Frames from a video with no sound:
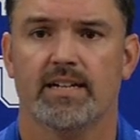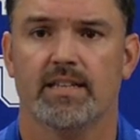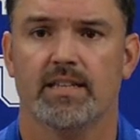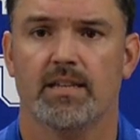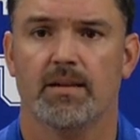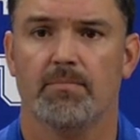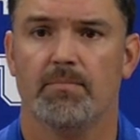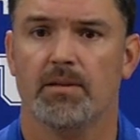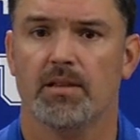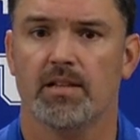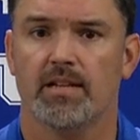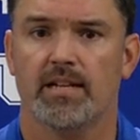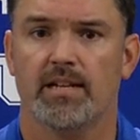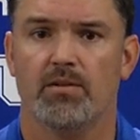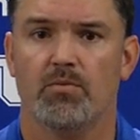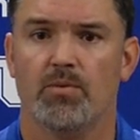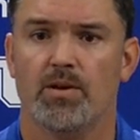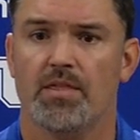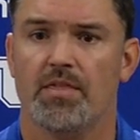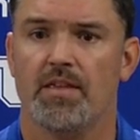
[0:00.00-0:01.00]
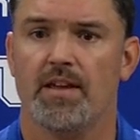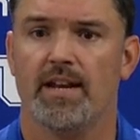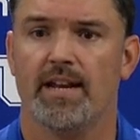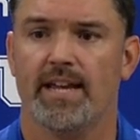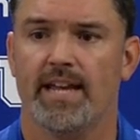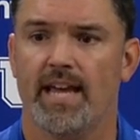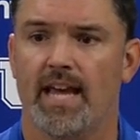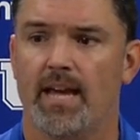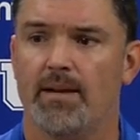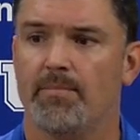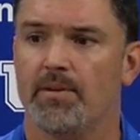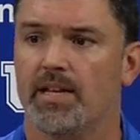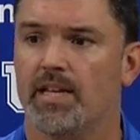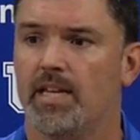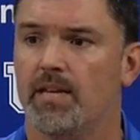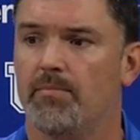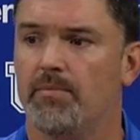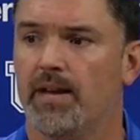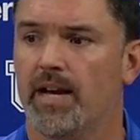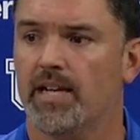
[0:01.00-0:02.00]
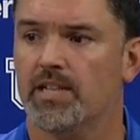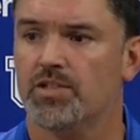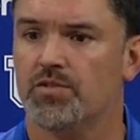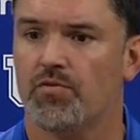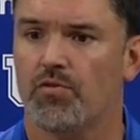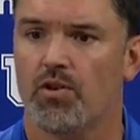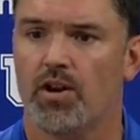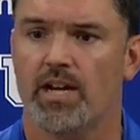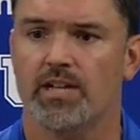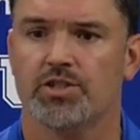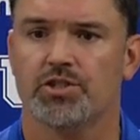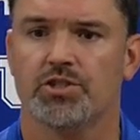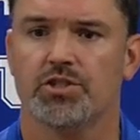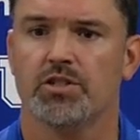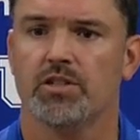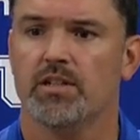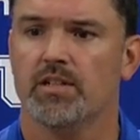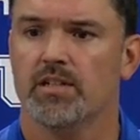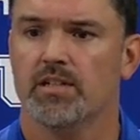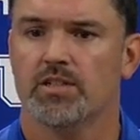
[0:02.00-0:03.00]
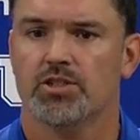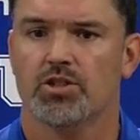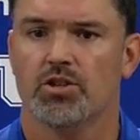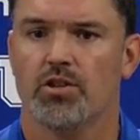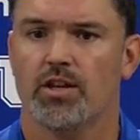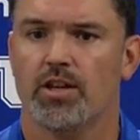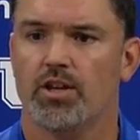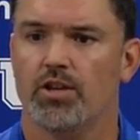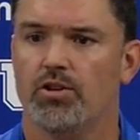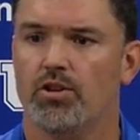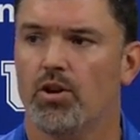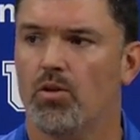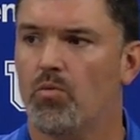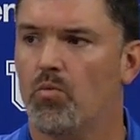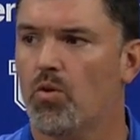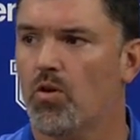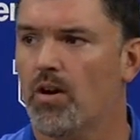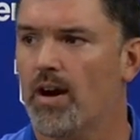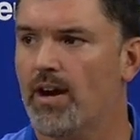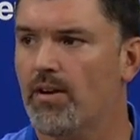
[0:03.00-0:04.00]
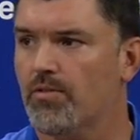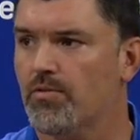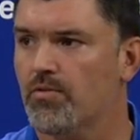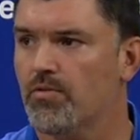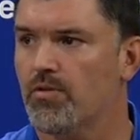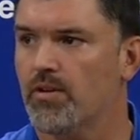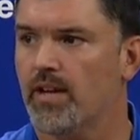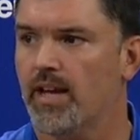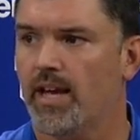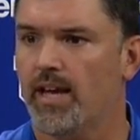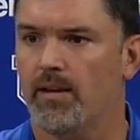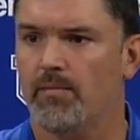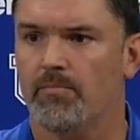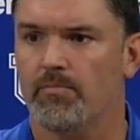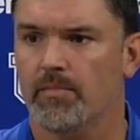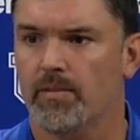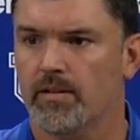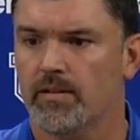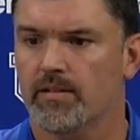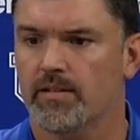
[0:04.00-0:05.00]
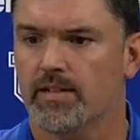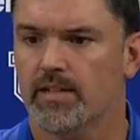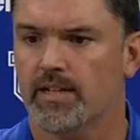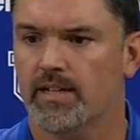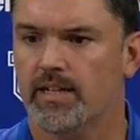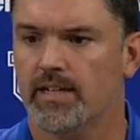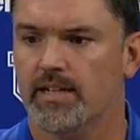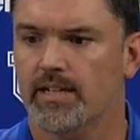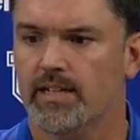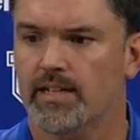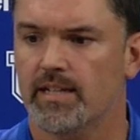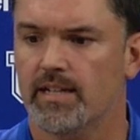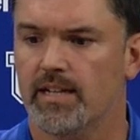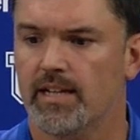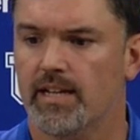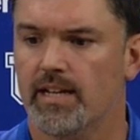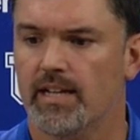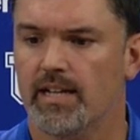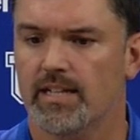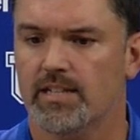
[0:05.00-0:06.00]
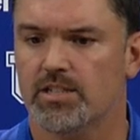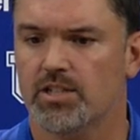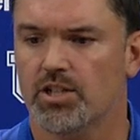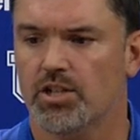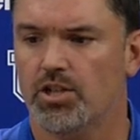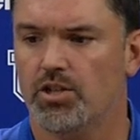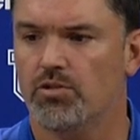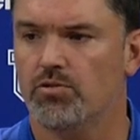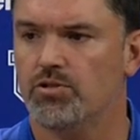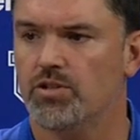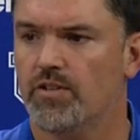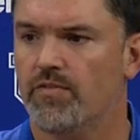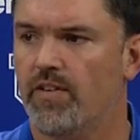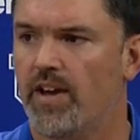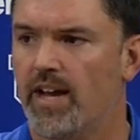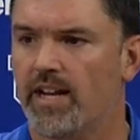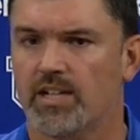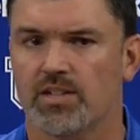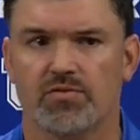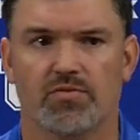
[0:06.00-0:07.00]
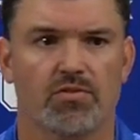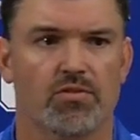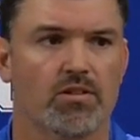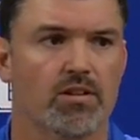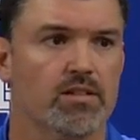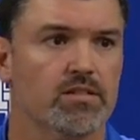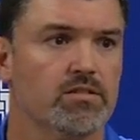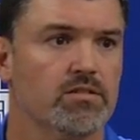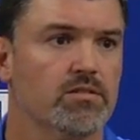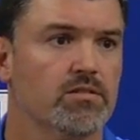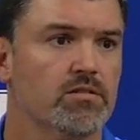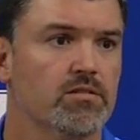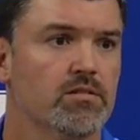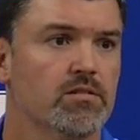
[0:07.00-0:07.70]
the ability within a game to keep guys fresh so that you don't wear out through a game, it's a huge advantage for us.